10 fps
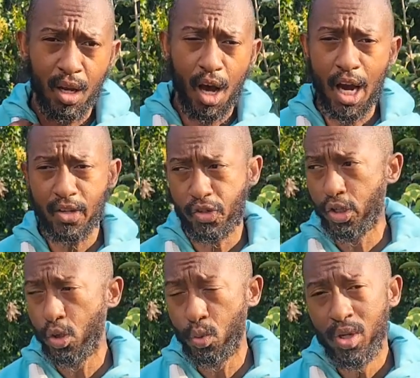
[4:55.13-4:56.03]
All right,
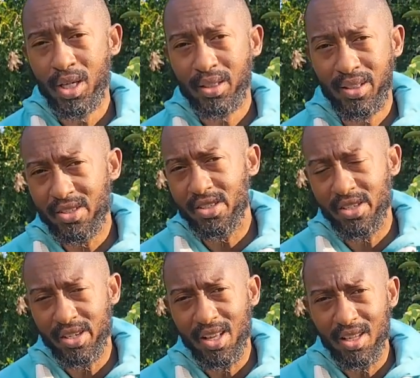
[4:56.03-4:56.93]
so this is
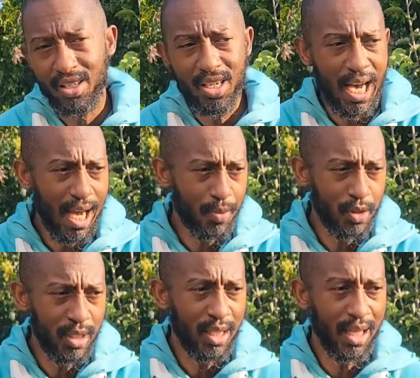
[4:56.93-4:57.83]
another good option.